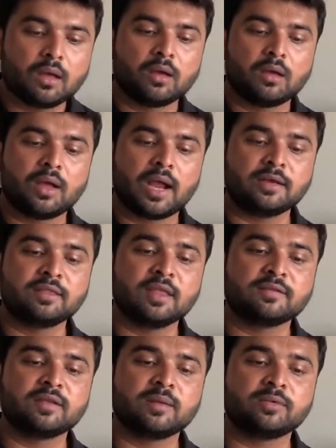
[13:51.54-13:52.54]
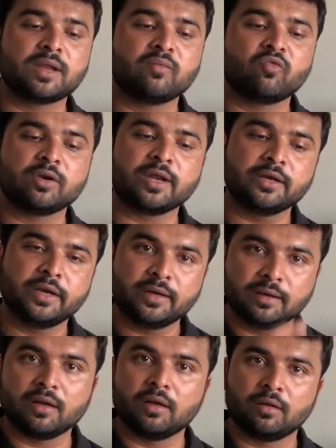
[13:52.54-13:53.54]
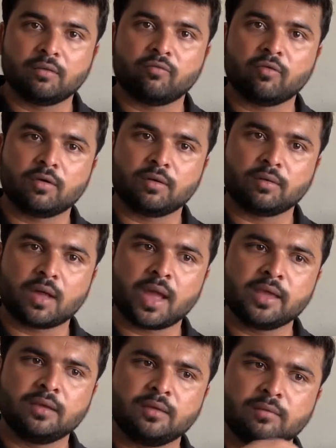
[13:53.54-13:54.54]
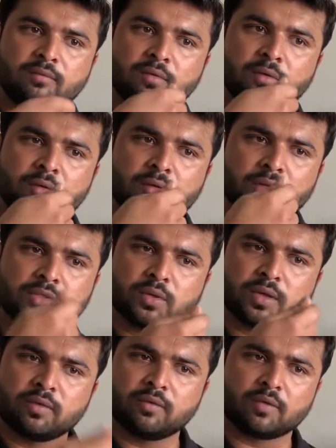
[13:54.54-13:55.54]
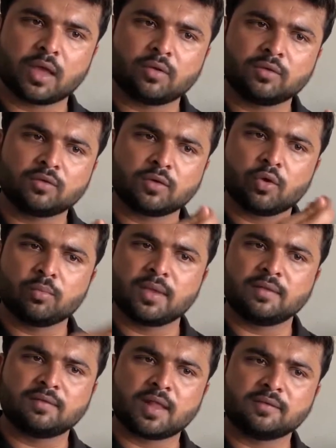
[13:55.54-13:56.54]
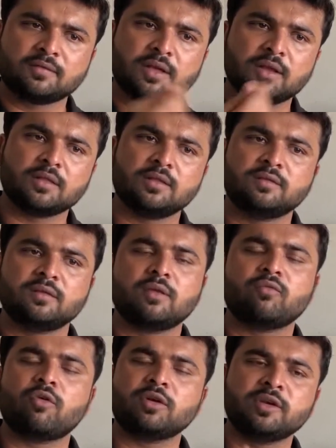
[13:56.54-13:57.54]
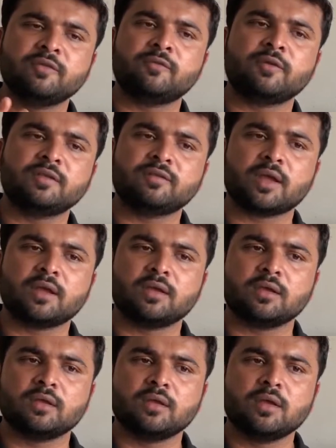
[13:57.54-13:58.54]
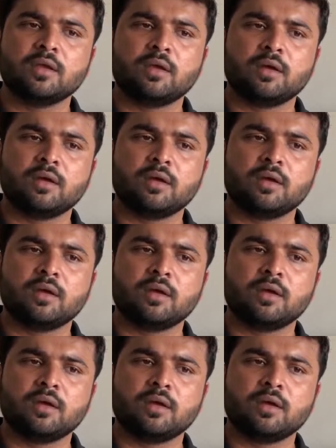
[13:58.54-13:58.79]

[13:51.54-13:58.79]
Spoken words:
at the same time, what I did, I also gave mains last year and this year. What difference I